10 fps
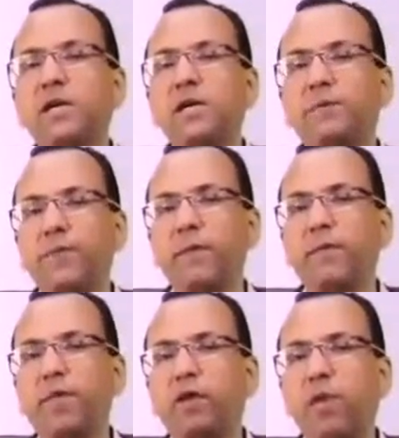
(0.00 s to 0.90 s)
problem
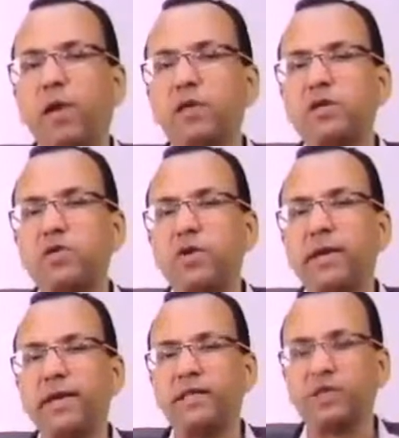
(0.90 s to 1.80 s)
with the 12th
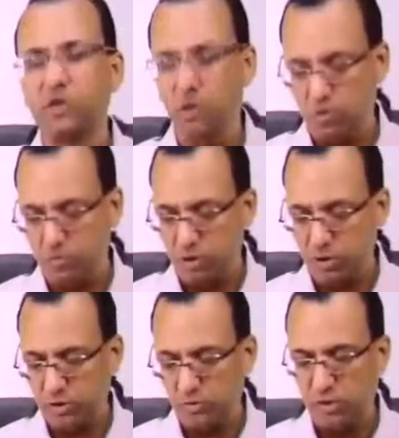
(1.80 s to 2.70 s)
nucleus? No,
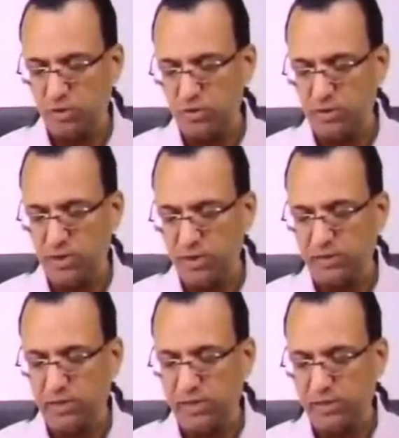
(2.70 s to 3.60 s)
because 12th
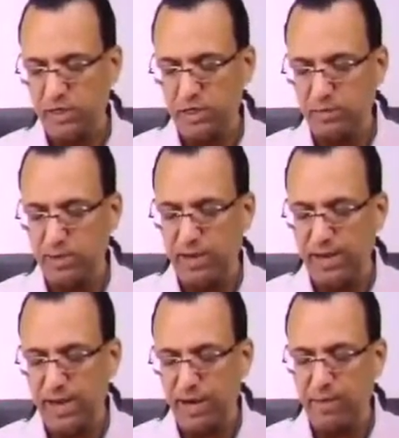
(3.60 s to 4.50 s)
nucleus is near the
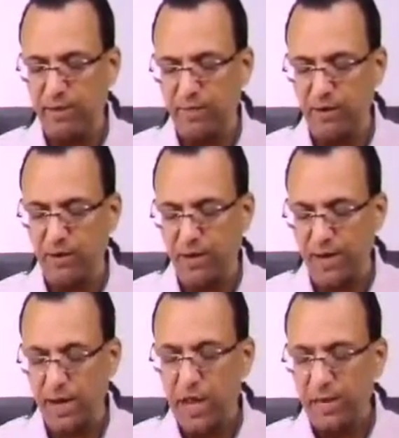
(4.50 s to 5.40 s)
midline. It will be affected
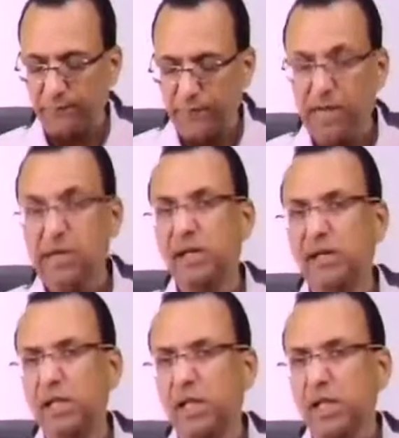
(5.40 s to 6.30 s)
in
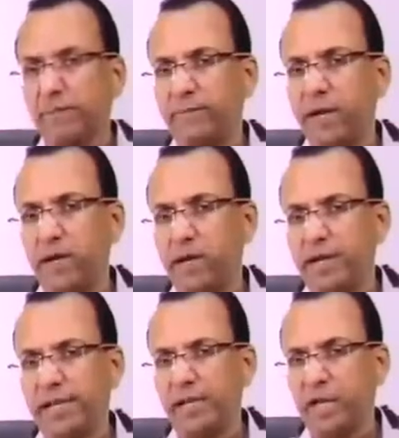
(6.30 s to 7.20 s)
medial
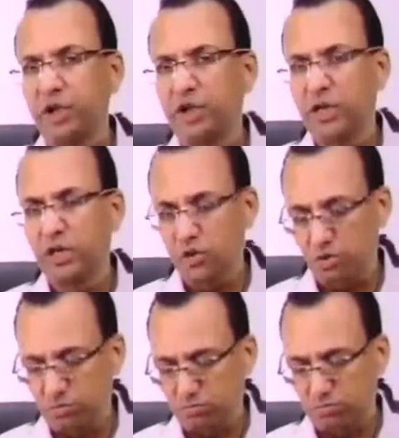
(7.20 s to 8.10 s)
medullary syndrome.